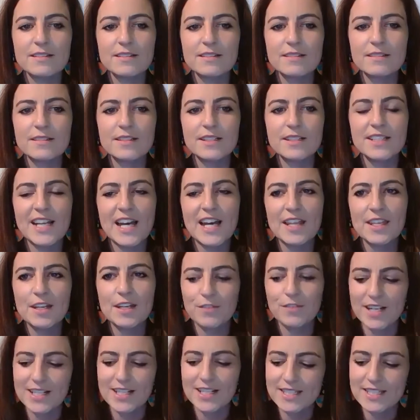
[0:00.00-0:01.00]
And now they're
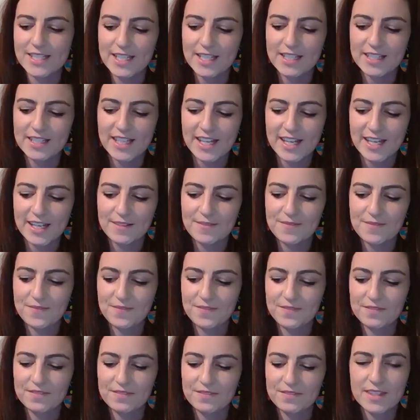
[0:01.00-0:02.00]
resting there,
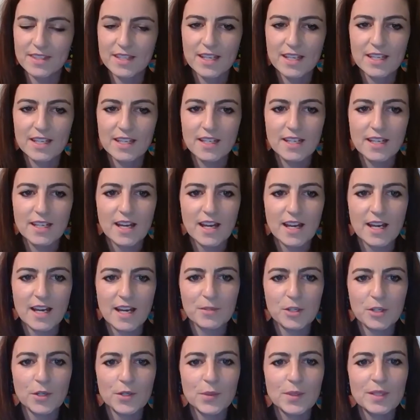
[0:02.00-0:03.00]
I'm
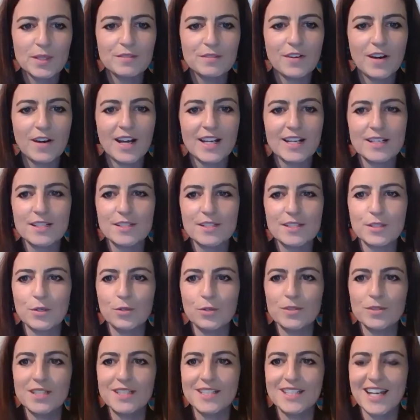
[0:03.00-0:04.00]
going to invite us
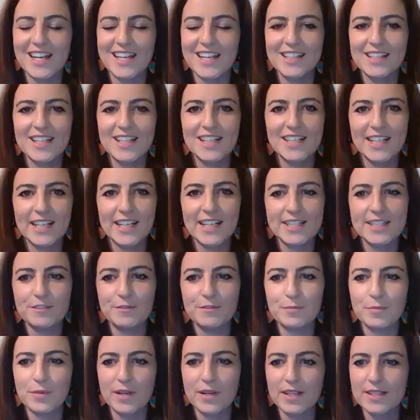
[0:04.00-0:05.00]
all to take a
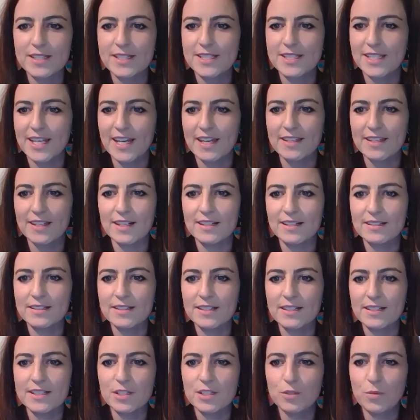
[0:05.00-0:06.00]
collective breath together
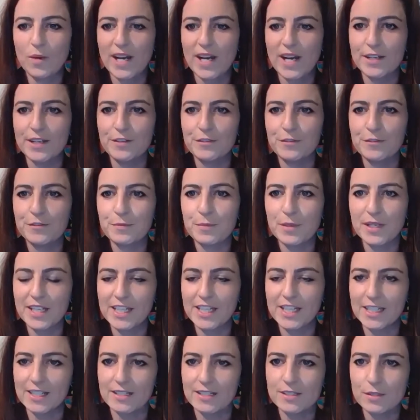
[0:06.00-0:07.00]
as a way of
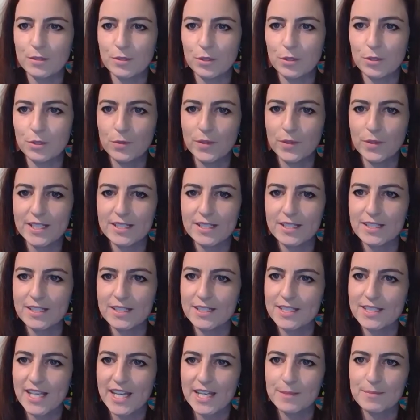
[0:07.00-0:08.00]
bringing us all into the
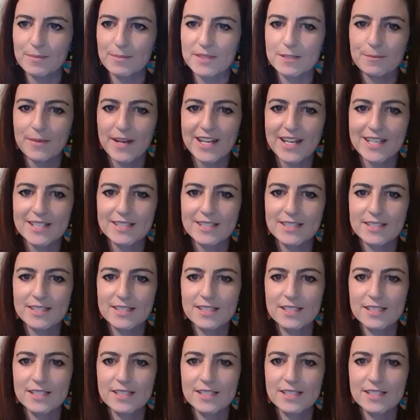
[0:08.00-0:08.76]
same space.